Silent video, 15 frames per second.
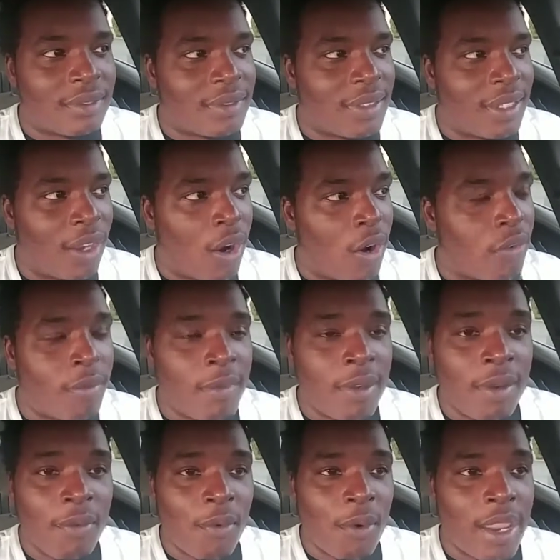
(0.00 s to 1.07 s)
they offer me
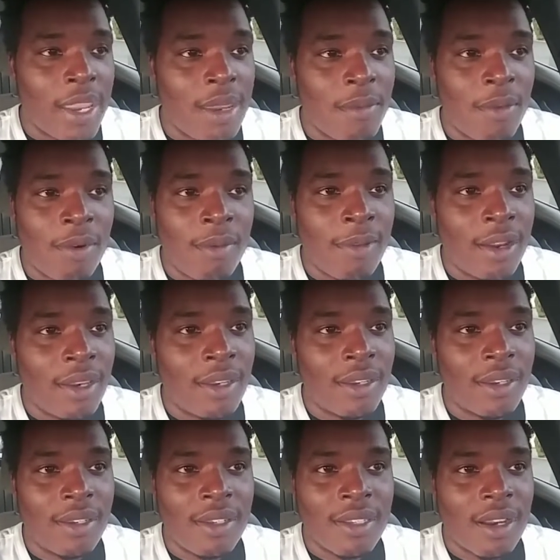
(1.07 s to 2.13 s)
way more money
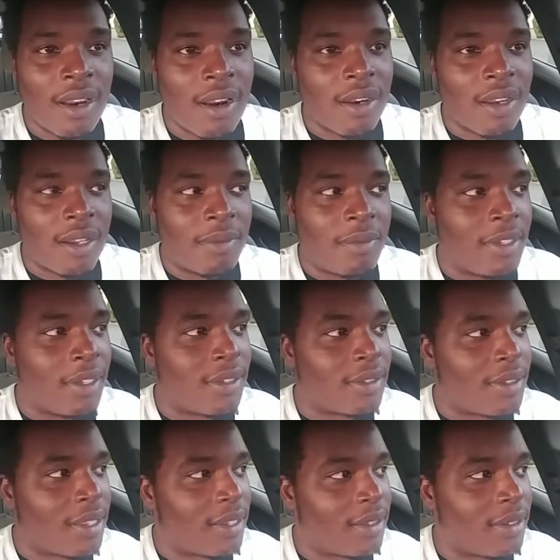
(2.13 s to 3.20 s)
than this current company, and
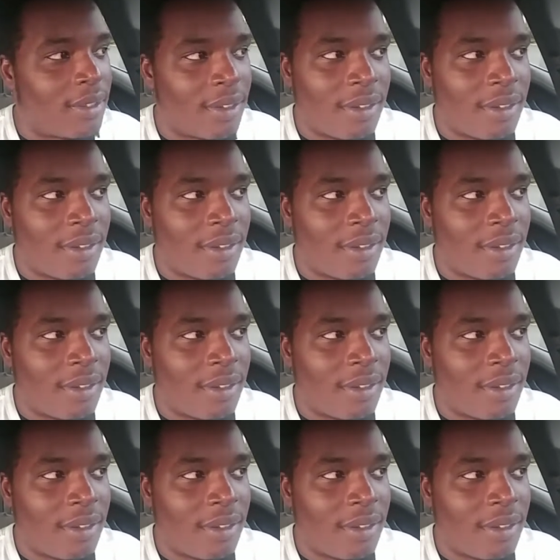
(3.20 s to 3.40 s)
it's like